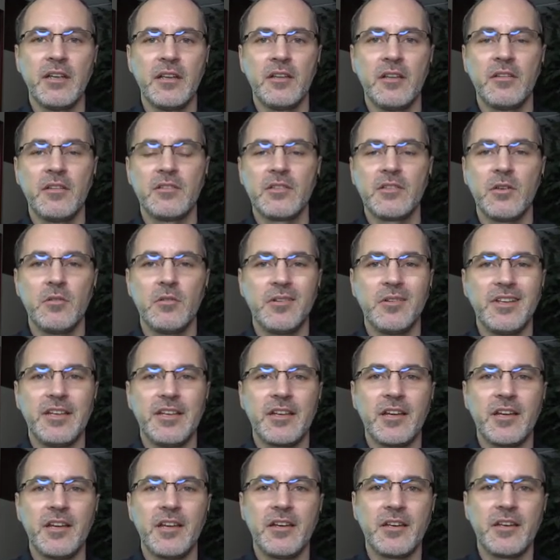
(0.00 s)
So it
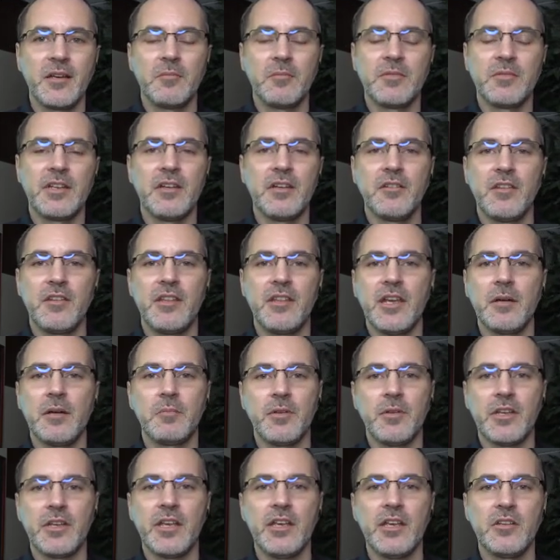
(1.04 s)
kind of comes down to the
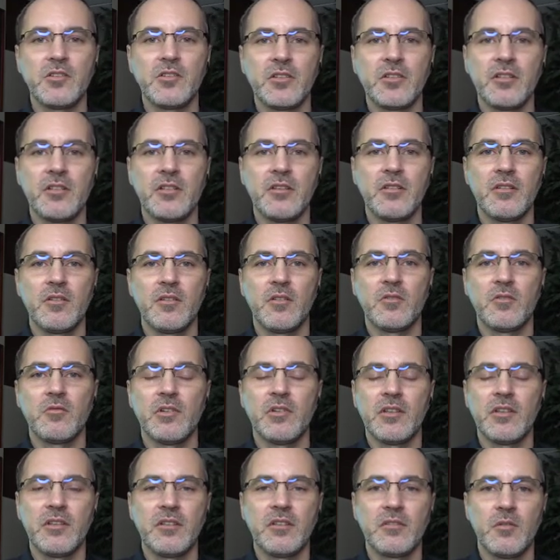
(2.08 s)
application. There
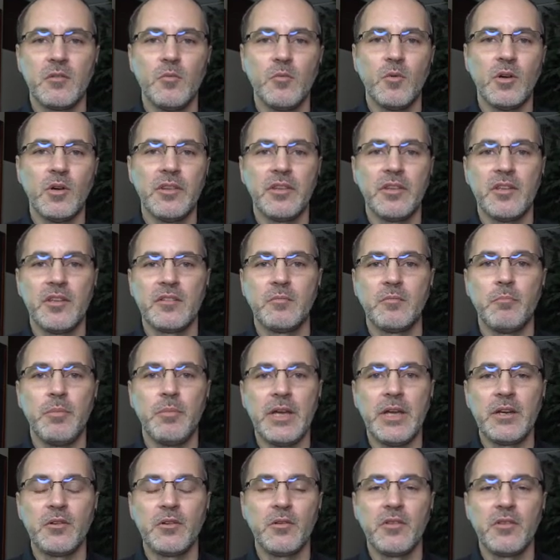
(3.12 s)
really isn't one that's
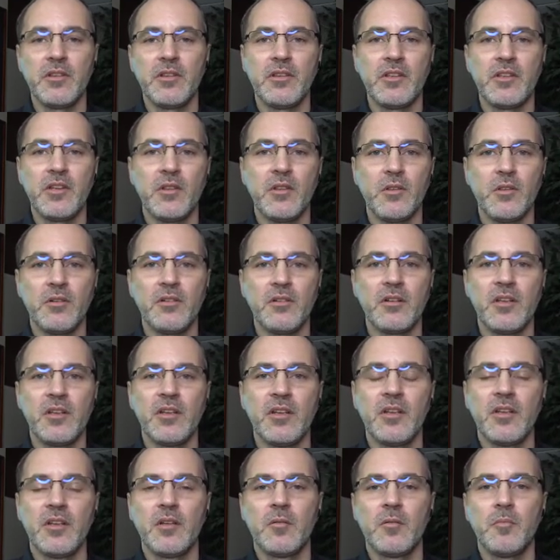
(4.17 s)
better than the other,
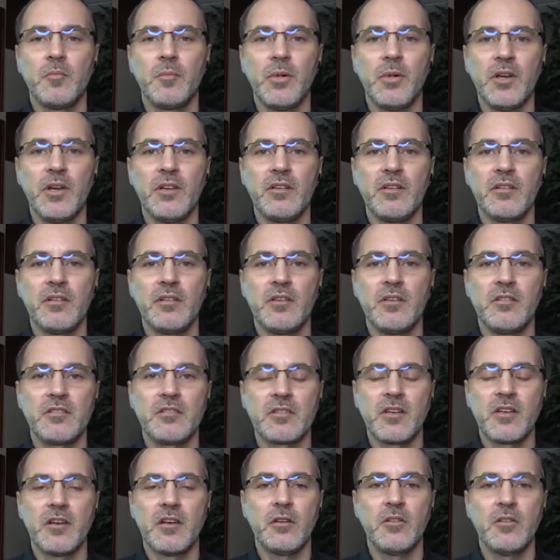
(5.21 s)
but you just
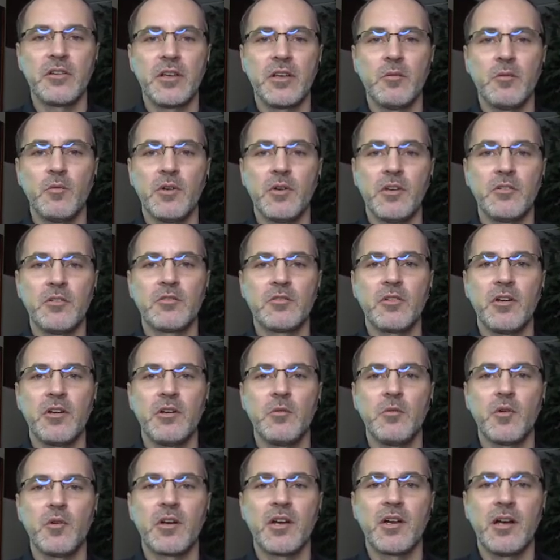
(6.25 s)
got to look at what you're trying
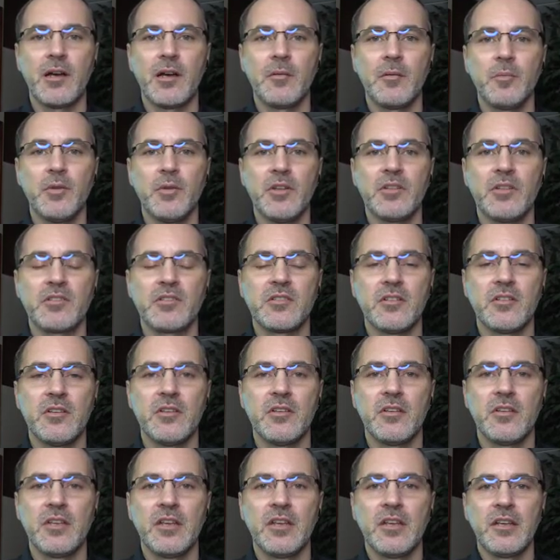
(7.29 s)
to accomplish.
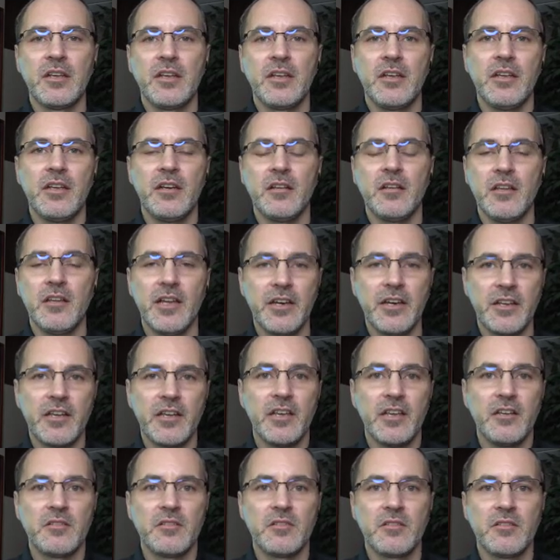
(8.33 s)
And in a lot of
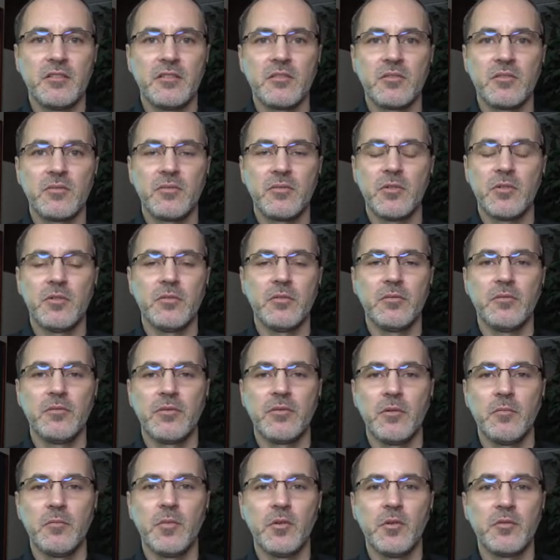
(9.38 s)
cases, for
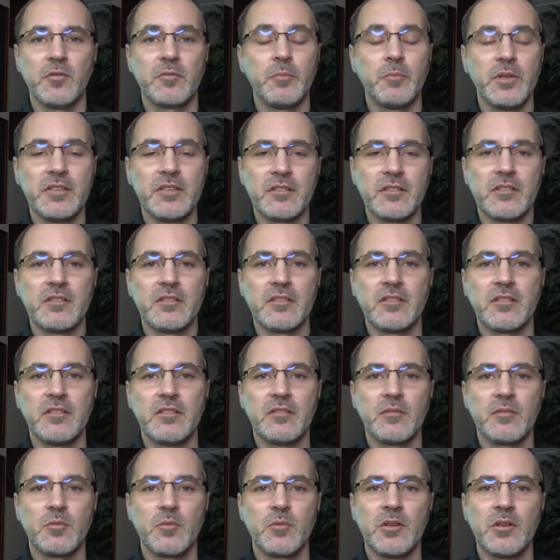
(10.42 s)
most
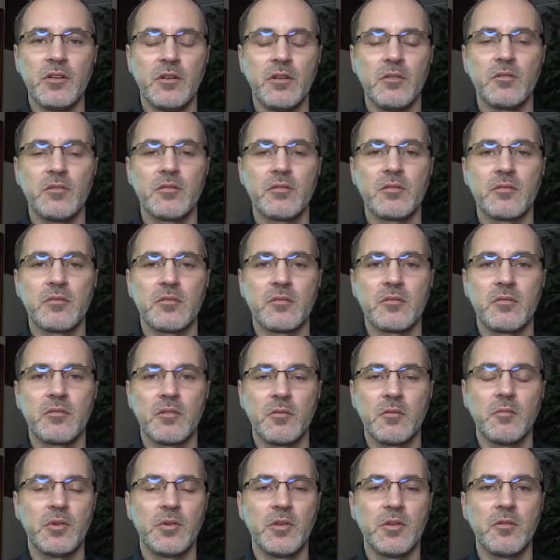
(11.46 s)
businesses, Windows
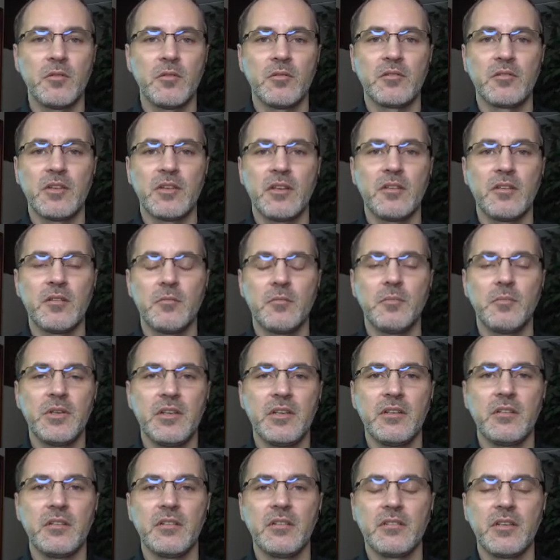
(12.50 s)
computers tend to
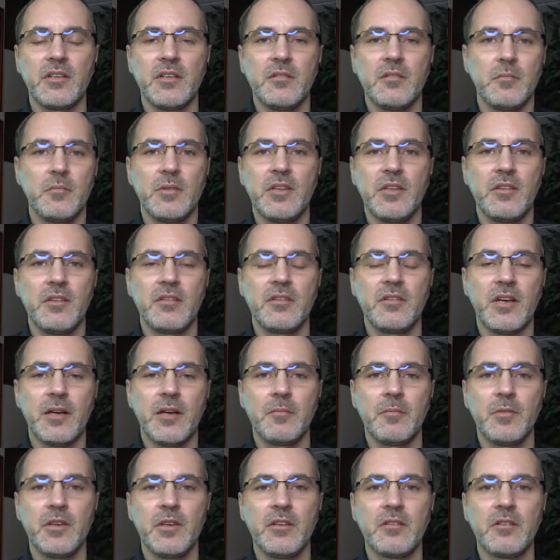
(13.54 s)
be the
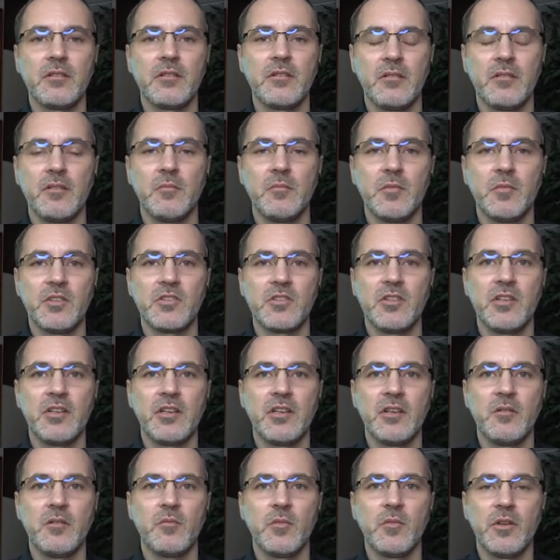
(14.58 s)
dominant
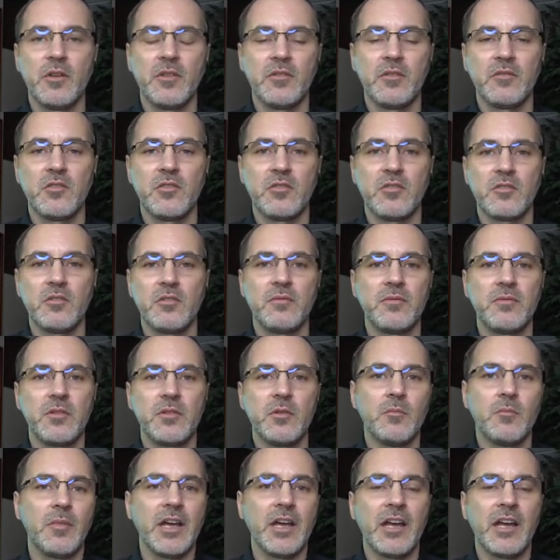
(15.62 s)
machine with just a few
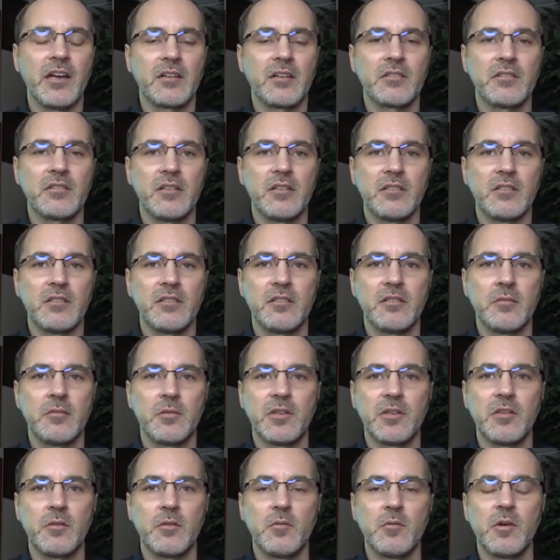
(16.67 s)
Macs. That's
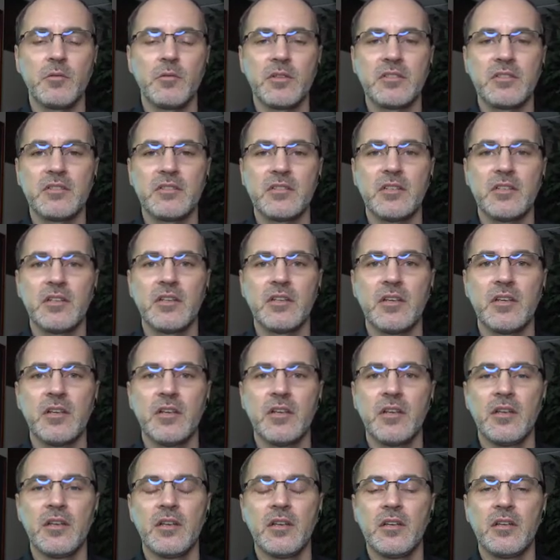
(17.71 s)
typically what we see.
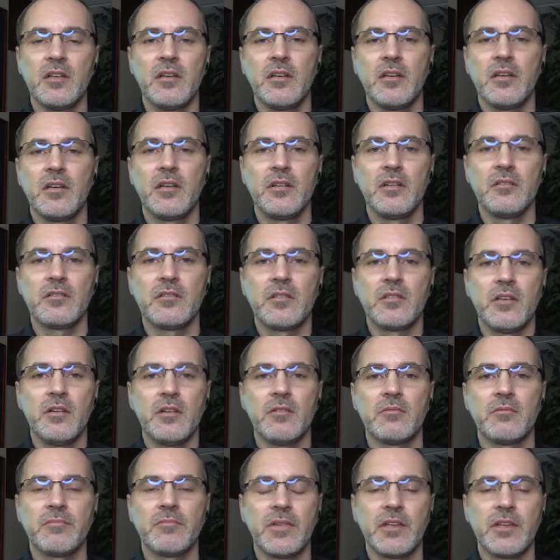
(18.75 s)

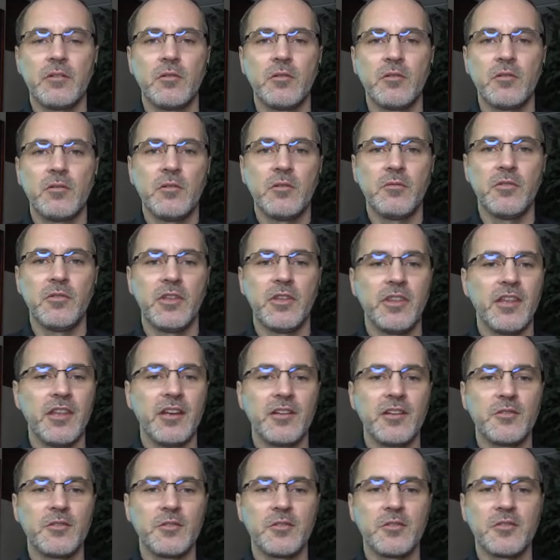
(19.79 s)
So hopefully that
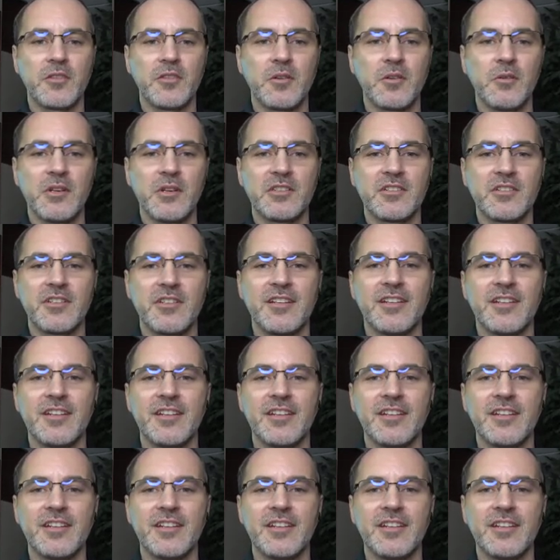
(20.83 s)
answers the question.